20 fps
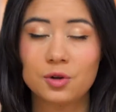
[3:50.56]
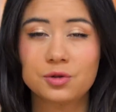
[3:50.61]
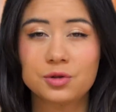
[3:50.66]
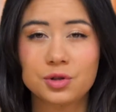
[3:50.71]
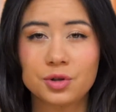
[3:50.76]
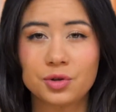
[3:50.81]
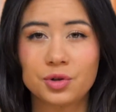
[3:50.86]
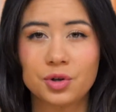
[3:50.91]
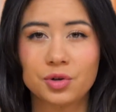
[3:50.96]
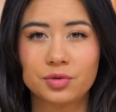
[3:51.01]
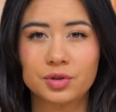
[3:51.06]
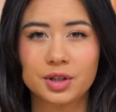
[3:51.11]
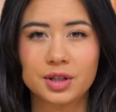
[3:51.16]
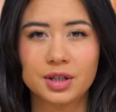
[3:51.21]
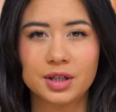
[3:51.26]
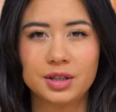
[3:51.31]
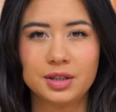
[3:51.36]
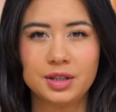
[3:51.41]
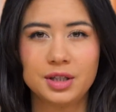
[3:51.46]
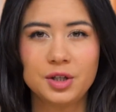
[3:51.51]
also note the
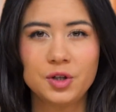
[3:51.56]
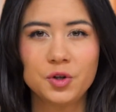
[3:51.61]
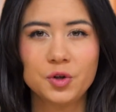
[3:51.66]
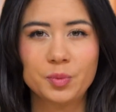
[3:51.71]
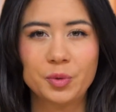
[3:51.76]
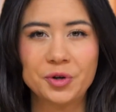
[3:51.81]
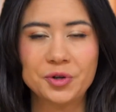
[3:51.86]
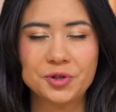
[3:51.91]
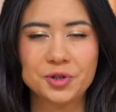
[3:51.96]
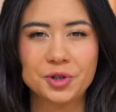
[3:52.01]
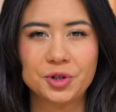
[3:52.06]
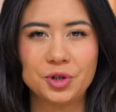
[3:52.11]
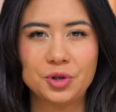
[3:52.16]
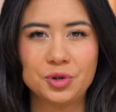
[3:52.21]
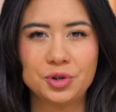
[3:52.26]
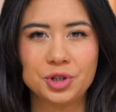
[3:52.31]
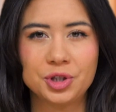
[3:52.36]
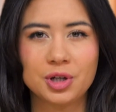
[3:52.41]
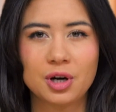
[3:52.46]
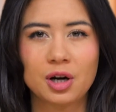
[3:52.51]
continued
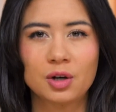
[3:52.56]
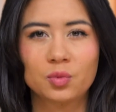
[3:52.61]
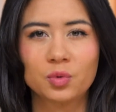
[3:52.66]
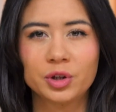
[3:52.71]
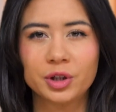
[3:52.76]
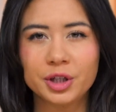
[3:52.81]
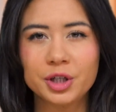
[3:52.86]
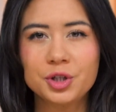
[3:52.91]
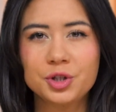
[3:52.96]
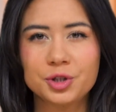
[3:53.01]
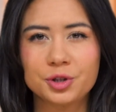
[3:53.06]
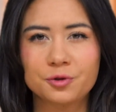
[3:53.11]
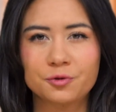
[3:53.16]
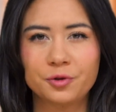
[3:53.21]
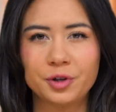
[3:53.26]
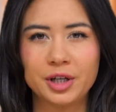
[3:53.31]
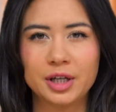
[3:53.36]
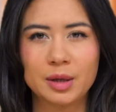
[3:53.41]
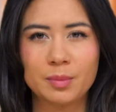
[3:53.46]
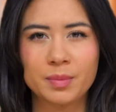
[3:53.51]
persecution on religious
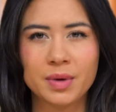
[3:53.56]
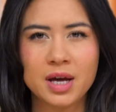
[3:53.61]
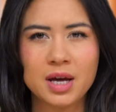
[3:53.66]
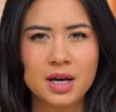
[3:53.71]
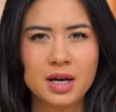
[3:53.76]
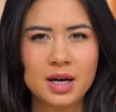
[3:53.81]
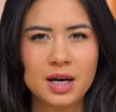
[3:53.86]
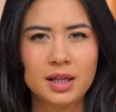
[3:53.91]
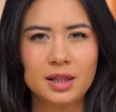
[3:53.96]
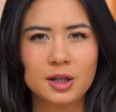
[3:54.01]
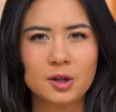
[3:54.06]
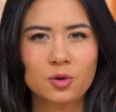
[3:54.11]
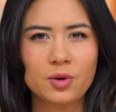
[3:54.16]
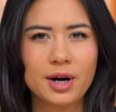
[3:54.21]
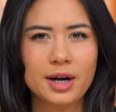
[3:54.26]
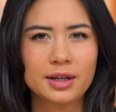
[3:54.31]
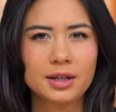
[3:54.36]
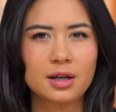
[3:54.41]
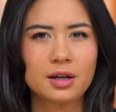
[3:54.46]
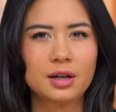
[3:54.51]
freedom and the
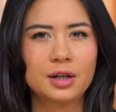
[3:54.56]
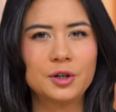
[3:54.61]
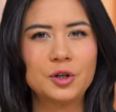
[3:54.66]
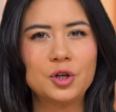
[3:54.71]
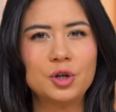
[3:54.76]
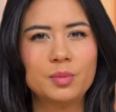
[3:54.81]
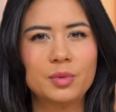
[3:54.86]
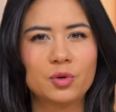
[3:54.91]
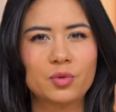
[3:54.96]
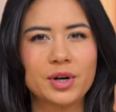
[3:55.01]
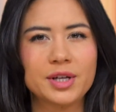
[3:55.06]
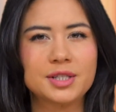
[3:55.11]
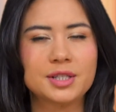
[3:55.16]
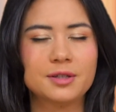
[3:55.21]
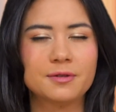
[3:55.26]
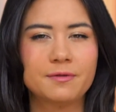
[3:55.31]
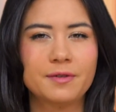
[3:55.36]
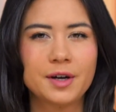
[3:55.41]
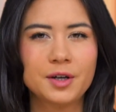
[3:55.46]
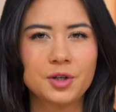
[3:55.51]
crackdown on human rights
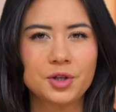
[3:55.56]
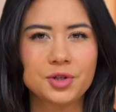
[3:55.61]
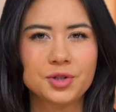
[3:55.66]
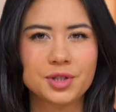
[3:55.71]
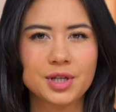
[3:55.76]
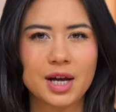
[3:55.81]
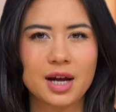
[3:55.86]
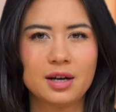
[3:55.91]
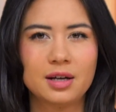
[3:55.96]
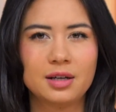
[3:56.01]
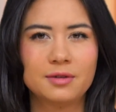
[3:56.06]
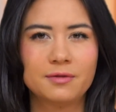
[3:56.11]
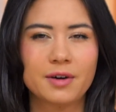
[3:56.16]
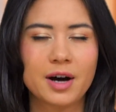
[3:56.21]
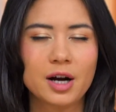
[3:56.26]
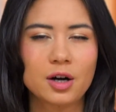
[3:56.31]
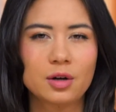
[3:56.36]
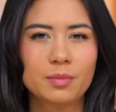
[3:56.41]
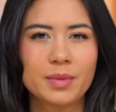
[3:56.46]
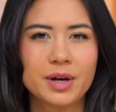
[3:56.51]
defenders and
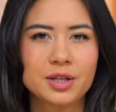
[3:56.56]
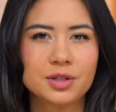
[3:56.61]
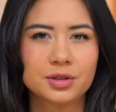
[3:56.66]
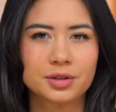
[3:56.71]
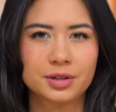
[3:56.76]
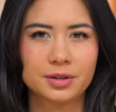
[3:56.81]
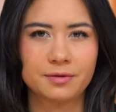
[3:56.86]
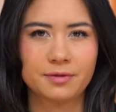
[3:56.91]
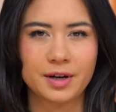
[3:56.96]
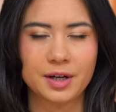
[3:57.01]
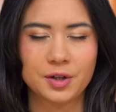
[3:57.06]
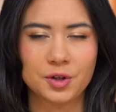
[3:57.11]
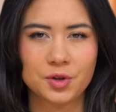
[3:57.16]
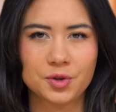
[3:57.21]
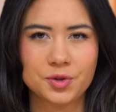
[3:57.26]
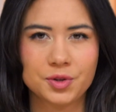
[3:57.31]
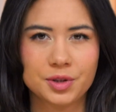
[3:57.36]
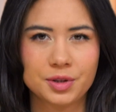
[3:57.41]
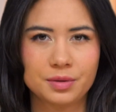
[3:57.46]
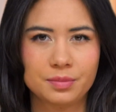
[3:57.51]
environmental
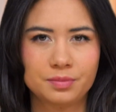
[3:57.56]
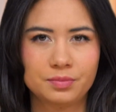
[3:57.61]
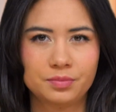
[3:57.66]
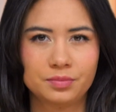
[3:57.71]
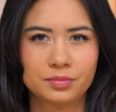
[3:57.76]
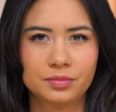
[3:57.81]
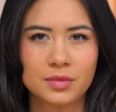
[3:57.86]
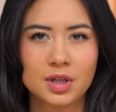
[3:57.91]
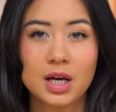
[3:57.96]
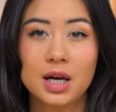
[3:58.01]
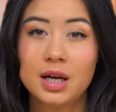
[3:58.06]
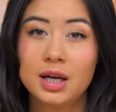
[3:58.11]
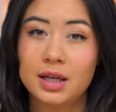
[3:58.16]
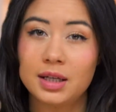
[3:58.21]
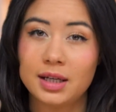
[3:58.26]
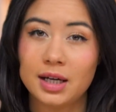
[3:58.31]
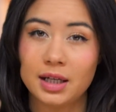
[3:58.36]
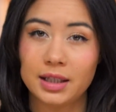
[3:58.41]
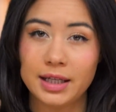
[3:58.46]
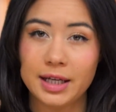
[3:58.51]
defenders.
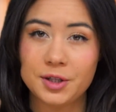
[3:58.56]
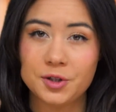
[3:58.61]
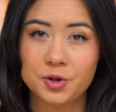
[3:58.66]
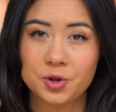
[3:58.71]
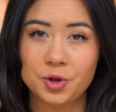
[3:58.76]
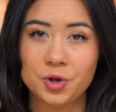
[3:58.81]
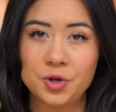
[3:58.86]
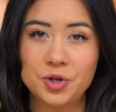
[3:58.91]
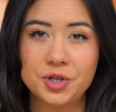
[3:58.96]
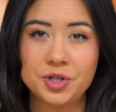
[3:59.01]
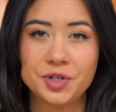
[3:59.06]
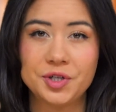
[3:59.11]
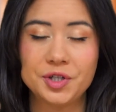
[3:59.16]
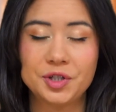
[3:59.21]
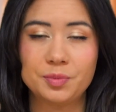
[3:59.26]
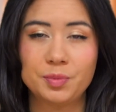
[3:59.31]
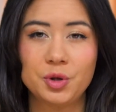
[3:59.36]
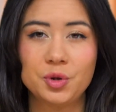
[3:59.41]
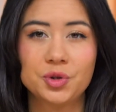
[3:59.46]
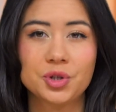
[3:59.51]
Now let's turn to
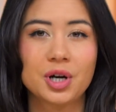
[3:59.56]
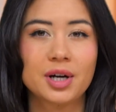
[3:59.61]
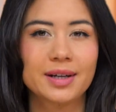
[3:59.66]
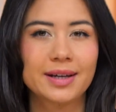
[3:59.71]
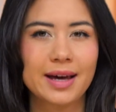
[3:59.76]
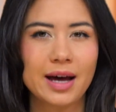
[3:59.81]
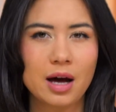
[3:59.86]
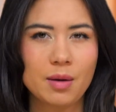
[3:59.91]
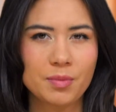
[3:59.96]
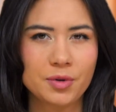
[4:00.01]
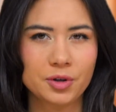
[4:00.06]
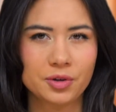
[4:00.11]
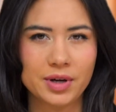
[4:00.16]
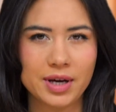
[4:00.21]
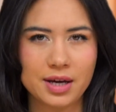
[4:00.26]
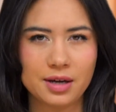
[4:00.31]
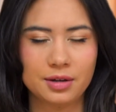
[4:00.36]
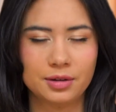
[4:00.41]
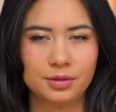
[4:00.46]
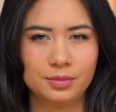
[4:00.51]
disputes on Capitol
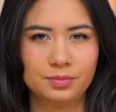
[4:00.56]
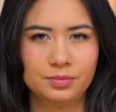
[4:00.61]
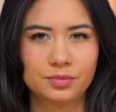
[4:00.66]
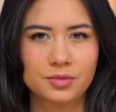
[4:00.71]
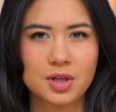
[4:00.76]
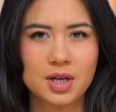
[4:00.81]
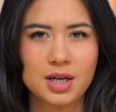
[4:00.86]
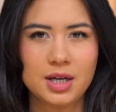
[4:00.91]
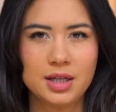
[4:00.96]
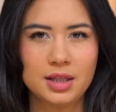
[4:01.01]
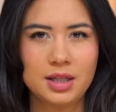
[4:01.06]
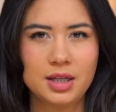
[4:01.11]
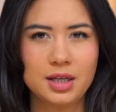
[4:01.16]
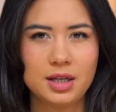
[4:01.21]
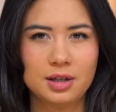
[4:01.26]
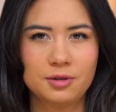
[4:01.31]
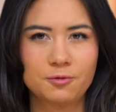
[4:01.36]
Hill. The